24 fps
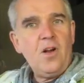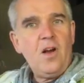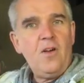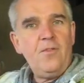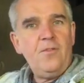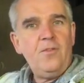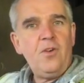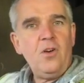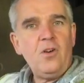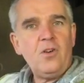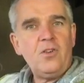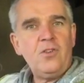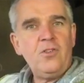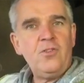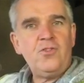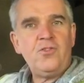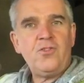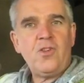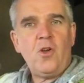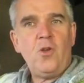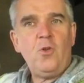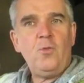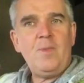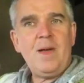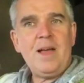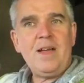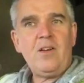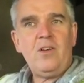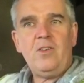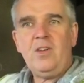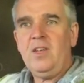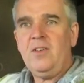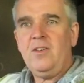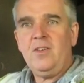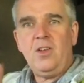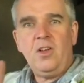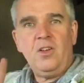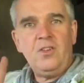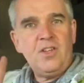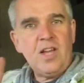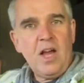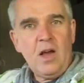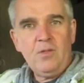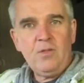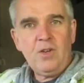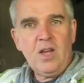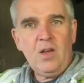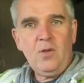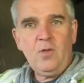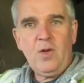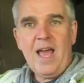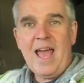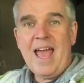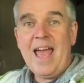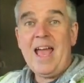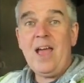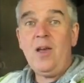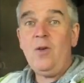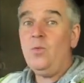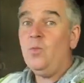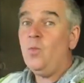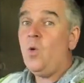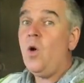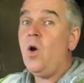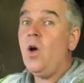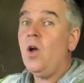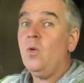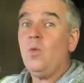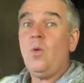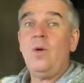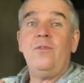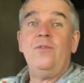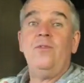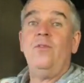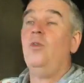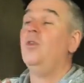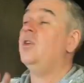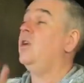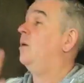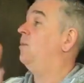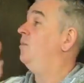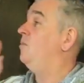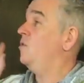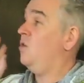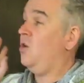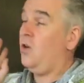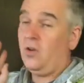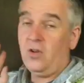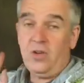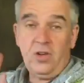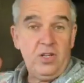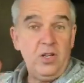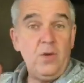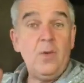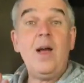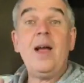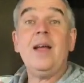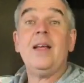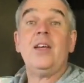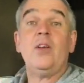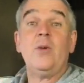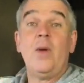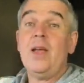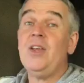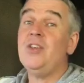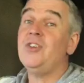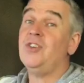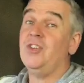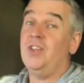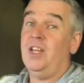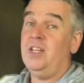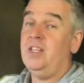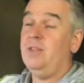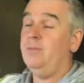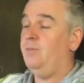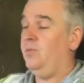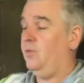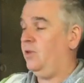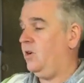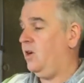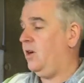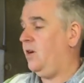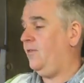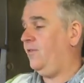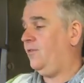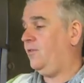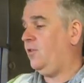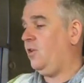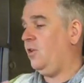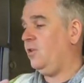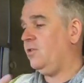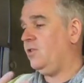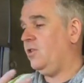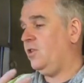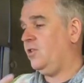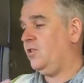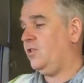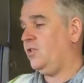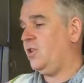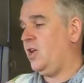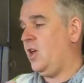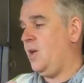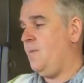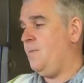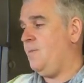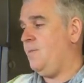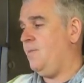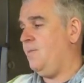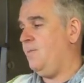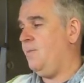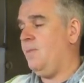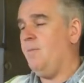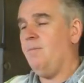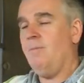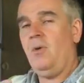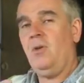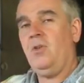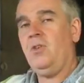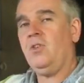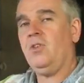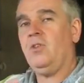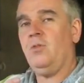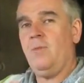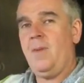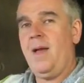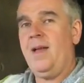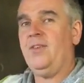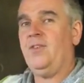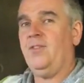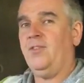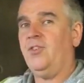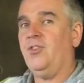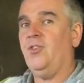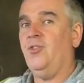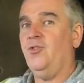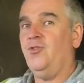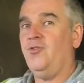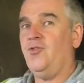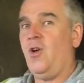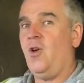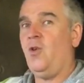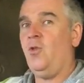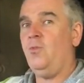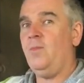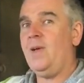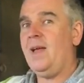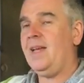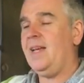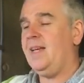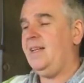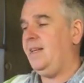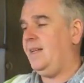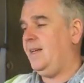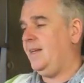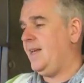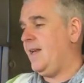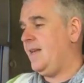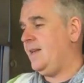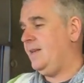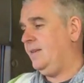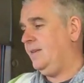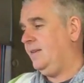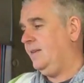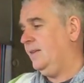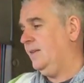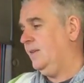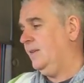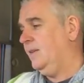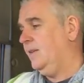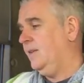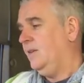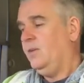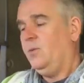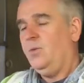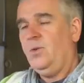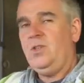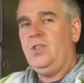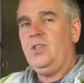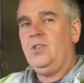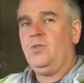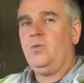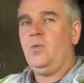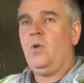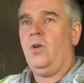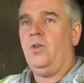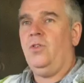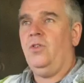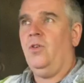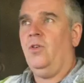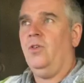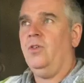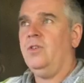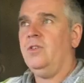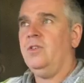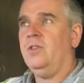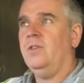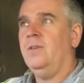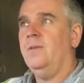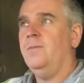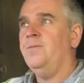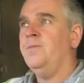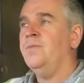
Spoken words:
I've got control back on it. I don't know how, why, what for. I'm not going to question it, but I've got a monocle amount of control back in it again, which is quite nice.